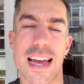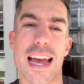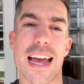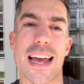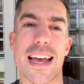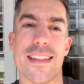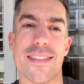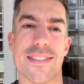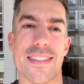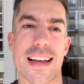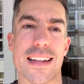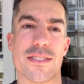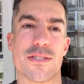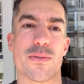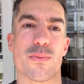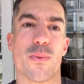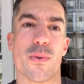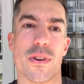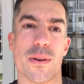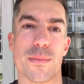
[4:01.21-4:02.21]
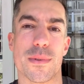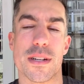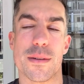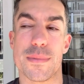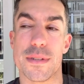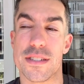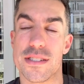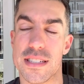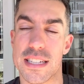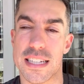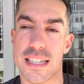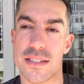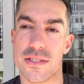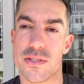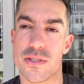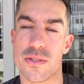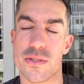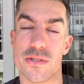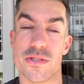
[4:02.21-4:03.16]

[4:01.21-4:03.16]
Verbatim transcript: And that's what I'm going to be sticking to.